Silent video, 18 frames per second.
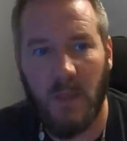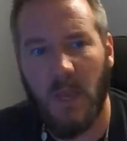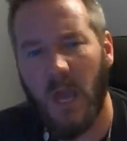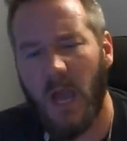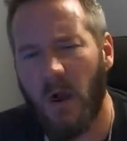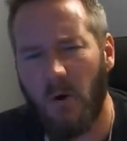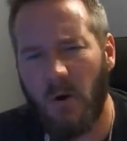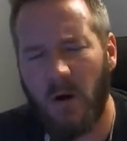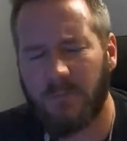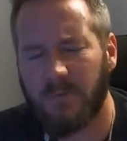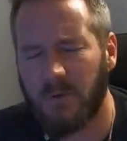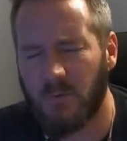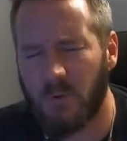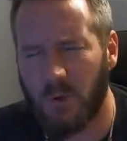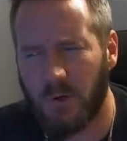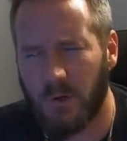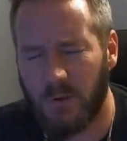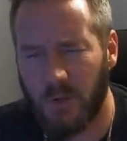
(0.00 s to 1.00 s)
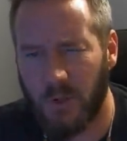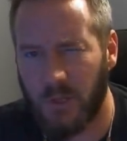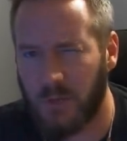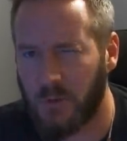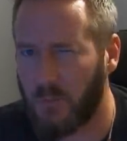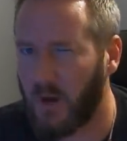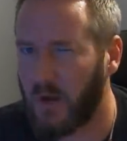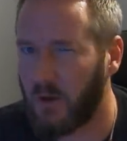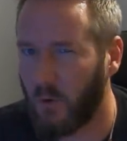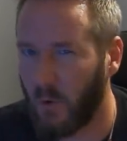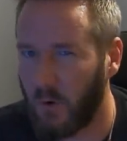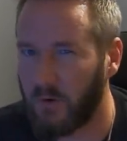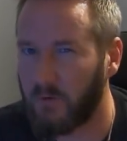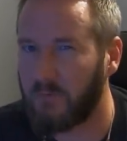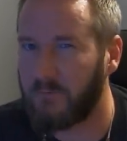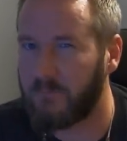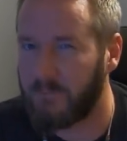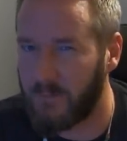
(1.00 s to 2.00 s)
How often should I change my
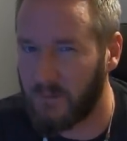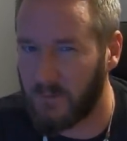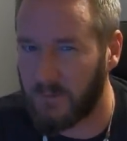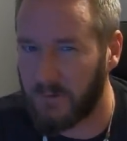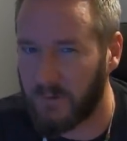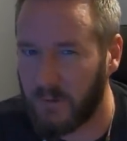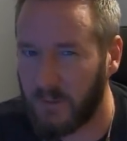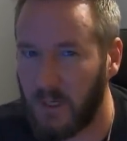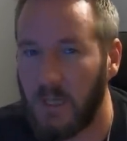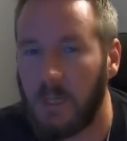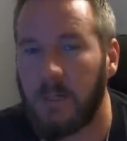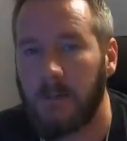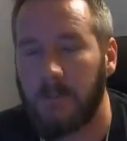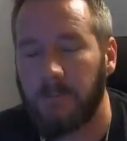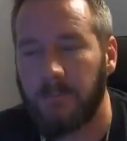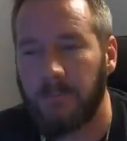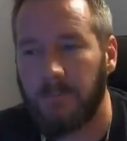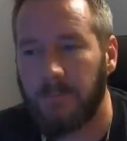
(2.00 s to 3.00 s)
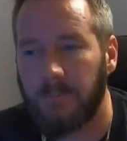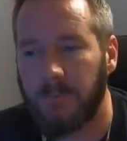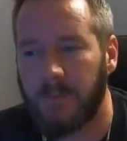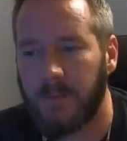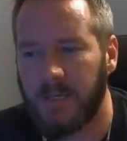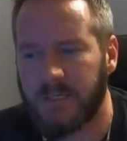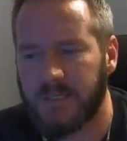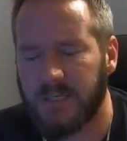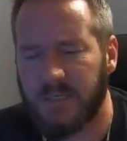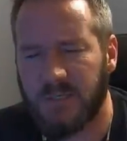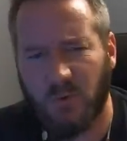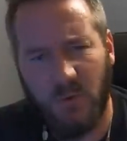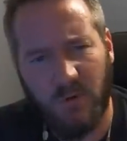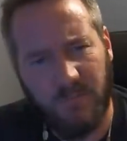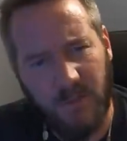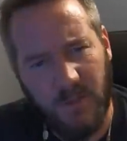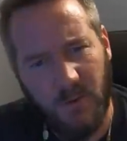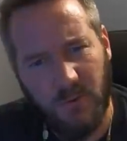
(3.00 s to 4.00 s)
oil filter? This is
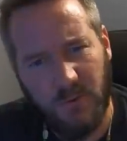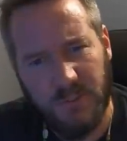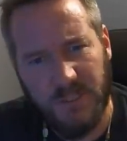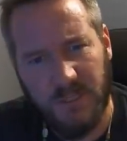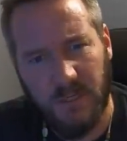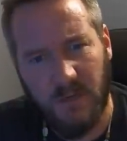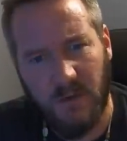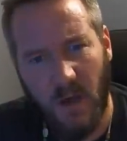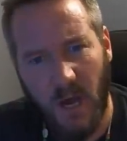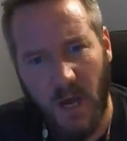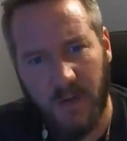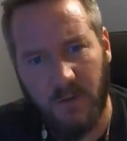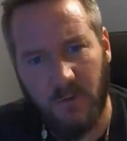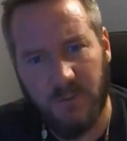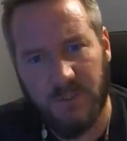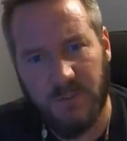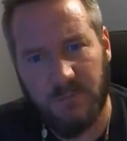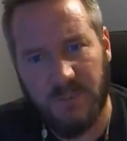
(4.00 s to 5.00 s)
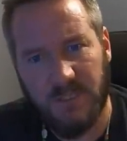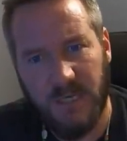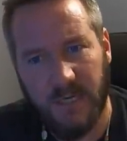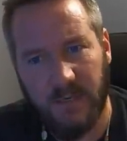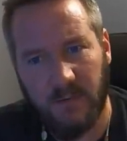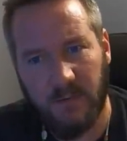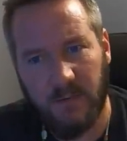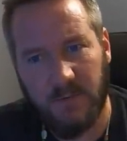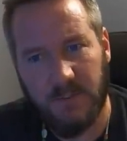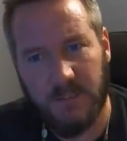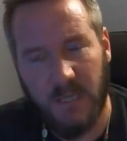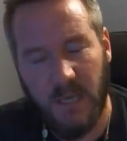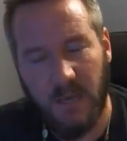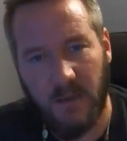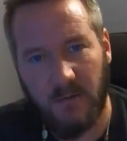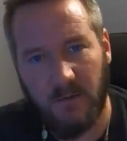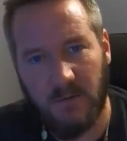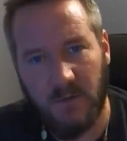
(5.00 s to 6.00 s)
sort of interesting. I know some sailors
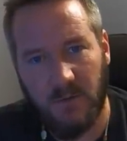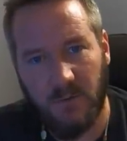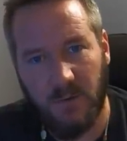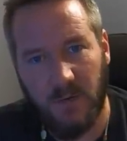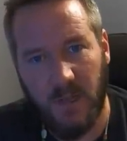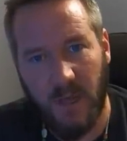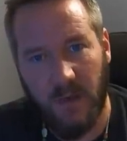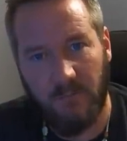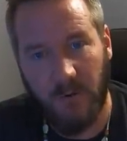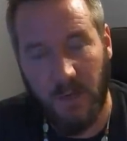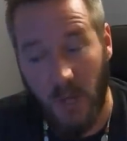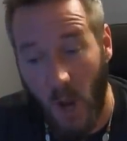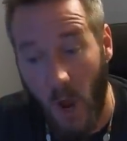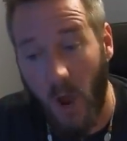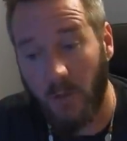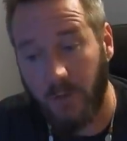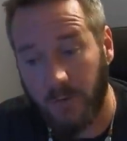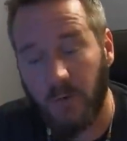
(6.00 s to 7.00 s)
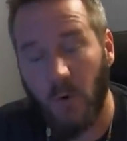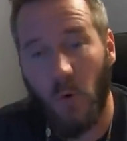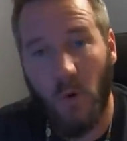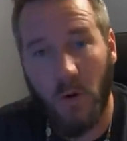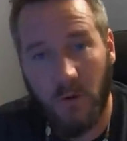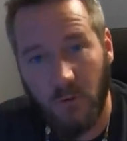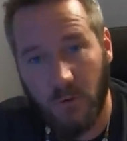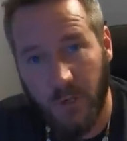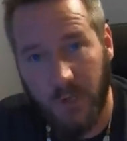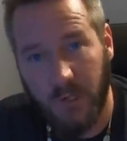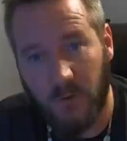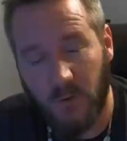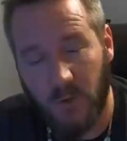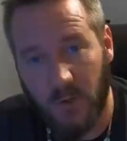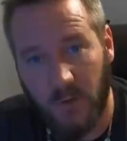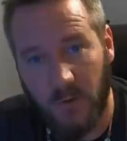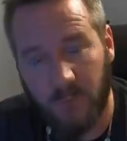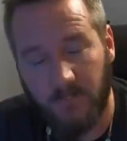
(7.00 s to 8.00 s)
that do it every other oil
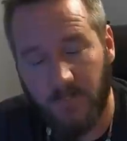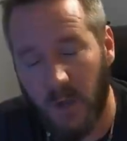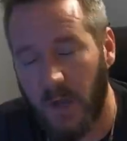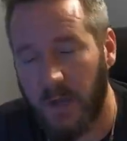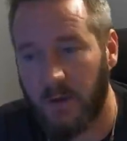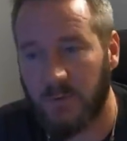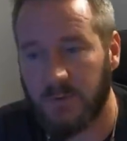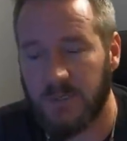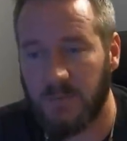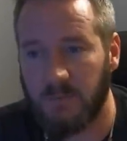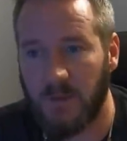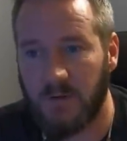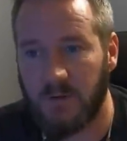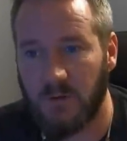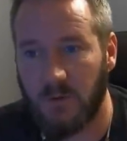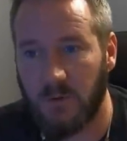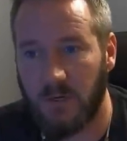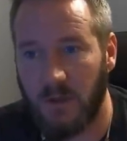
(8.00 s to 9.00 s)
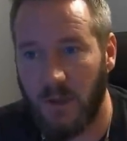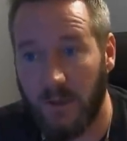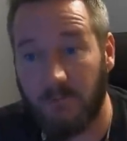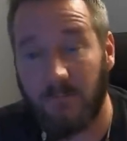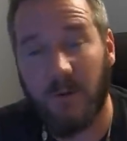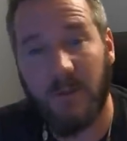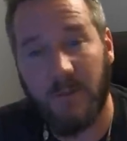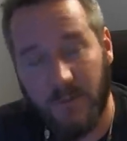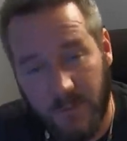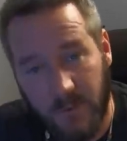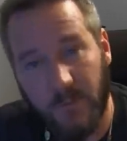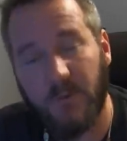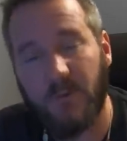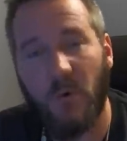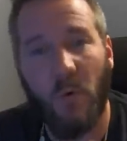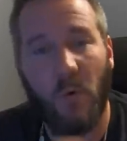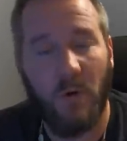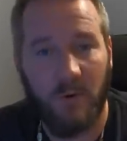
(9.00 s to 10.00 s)
change. I know some that do it every
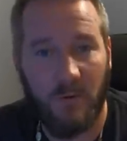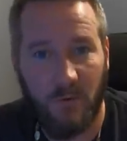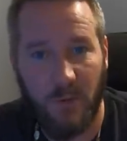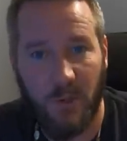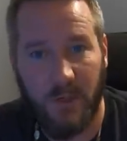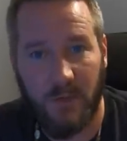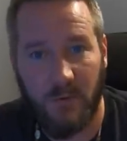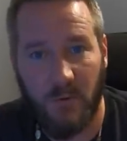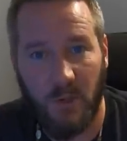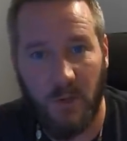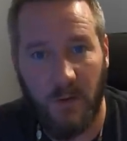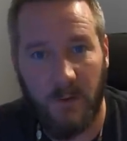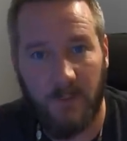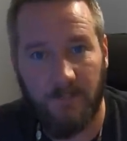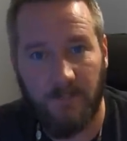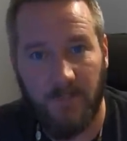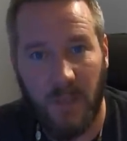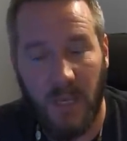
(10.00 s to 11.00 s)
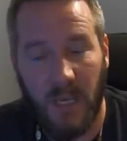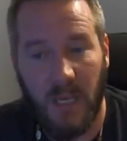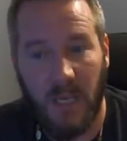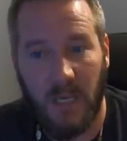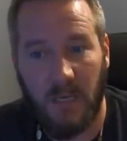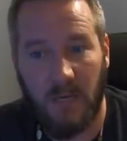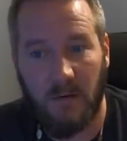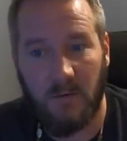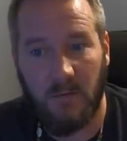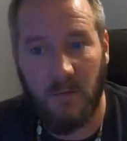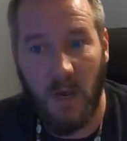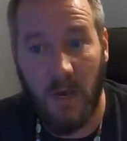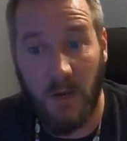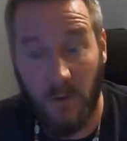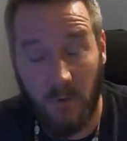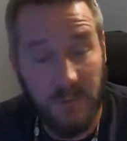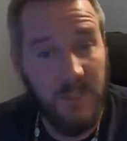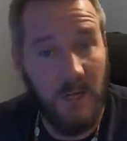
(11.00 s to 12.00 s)
third oil change. And I
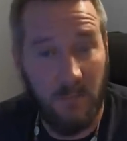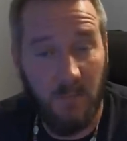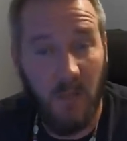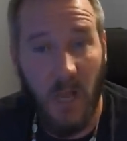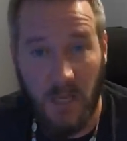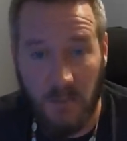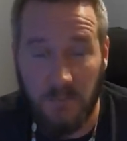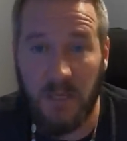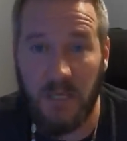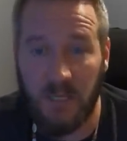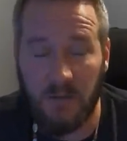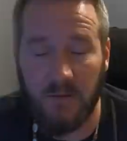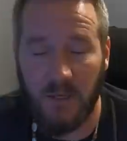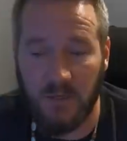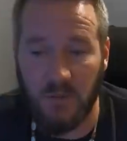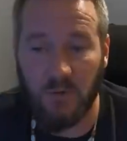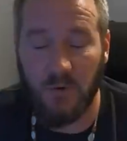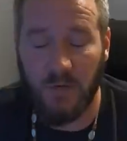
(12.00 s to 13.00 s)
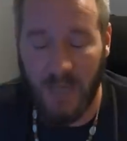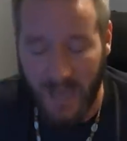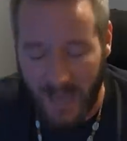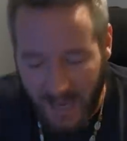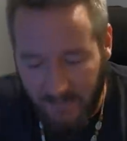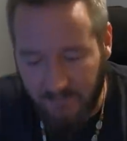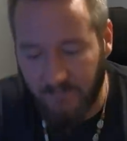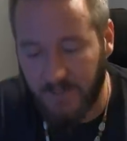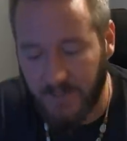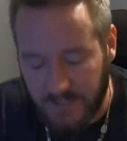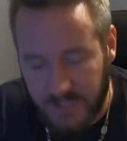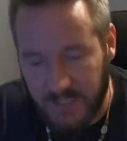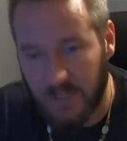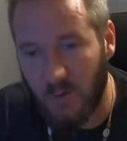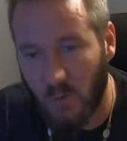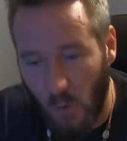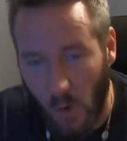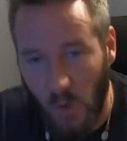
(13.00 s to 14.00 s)
know some like me that do it every
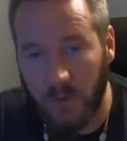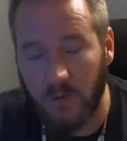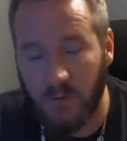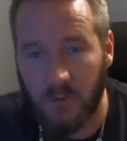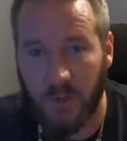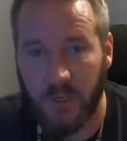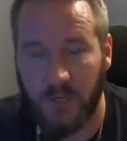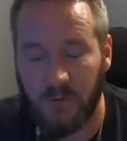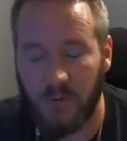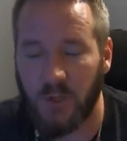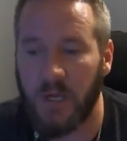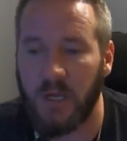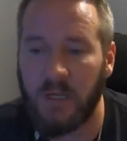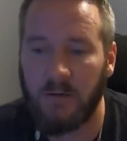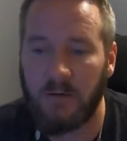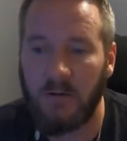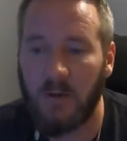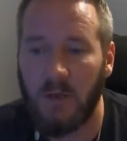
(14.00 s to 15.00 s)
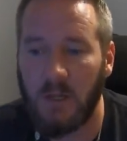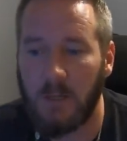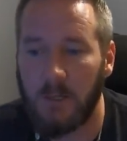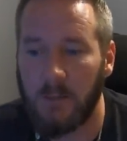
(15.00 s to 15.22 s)
single oil change. And